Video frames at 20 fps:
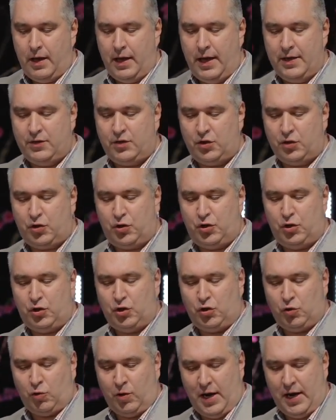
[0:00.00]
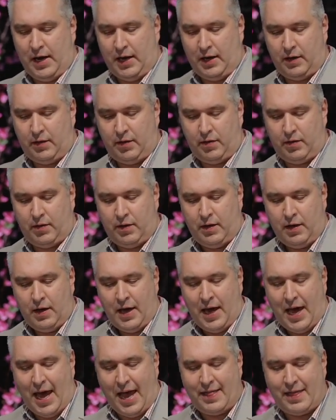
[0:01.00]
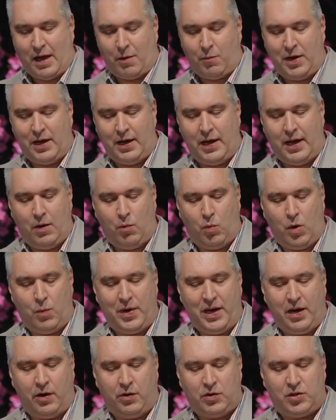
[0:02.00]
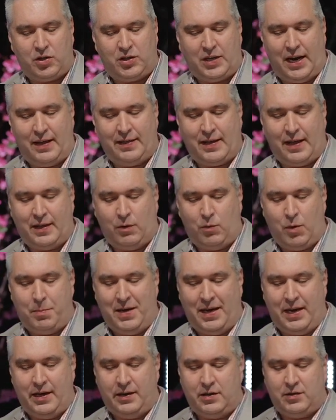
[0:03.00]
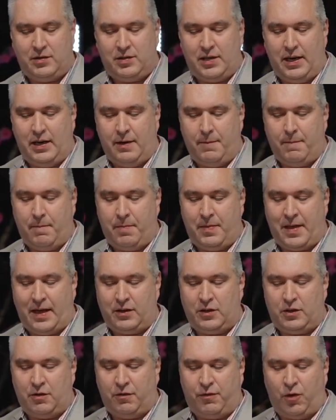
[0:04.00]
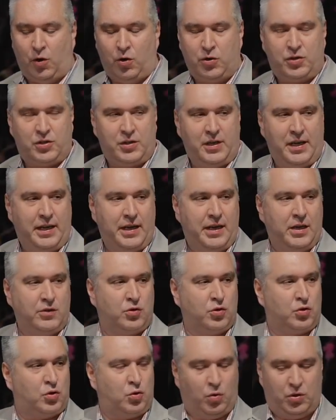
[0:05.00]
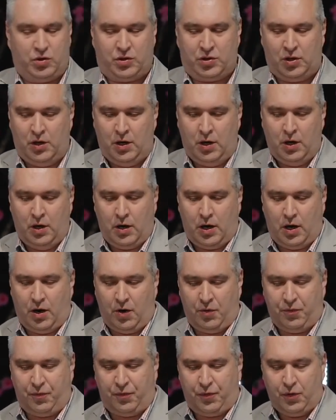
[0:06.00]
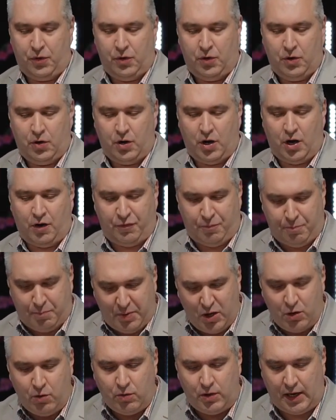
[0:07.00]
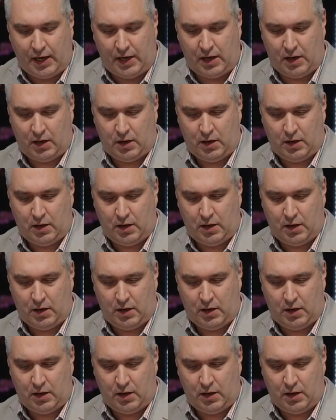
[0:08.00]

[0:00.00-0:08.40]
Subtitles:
is a strength, and that when we understand that, then we begin to see that diversity is a source of beauty,